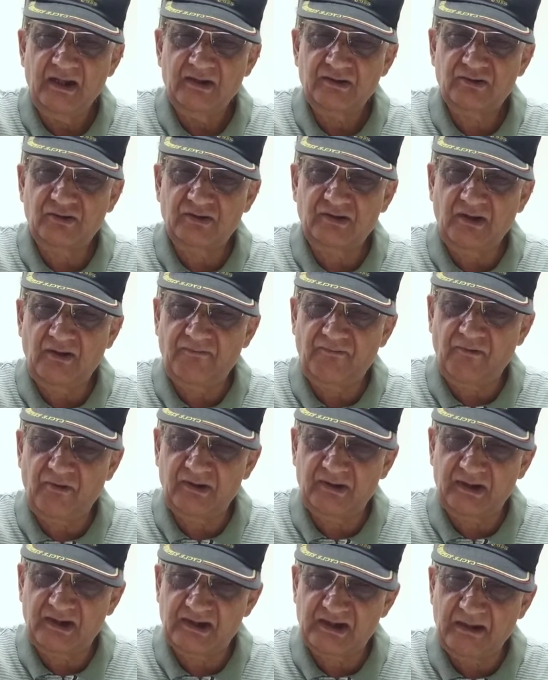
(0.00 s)
So therefore
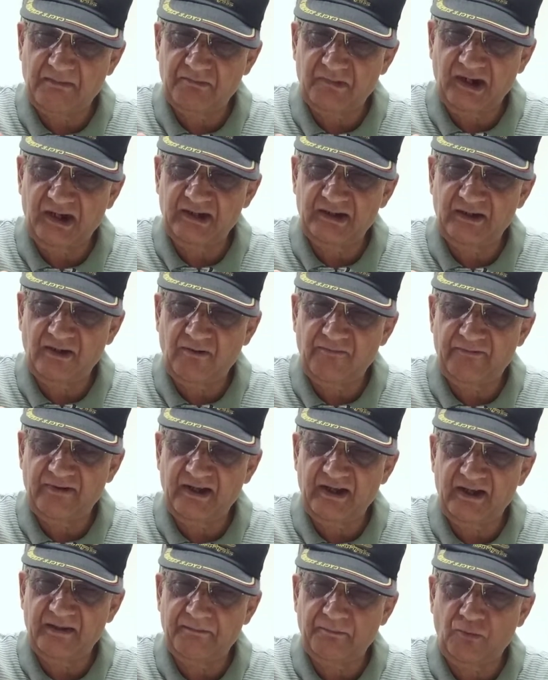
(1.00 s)
there is some kind of
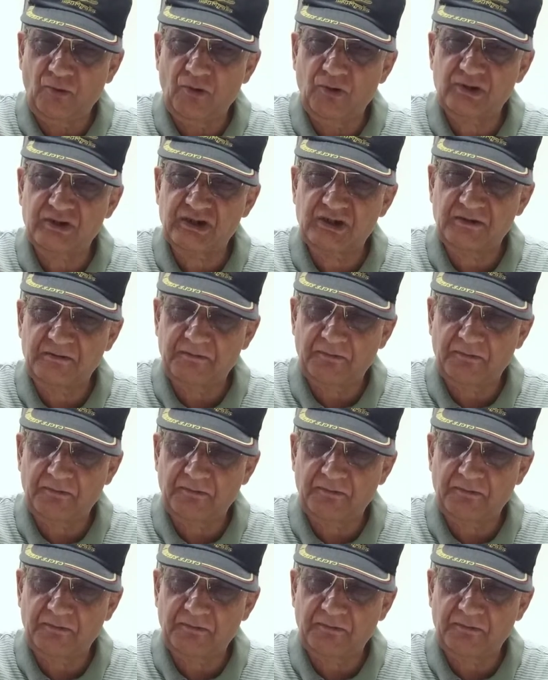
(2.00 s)
a post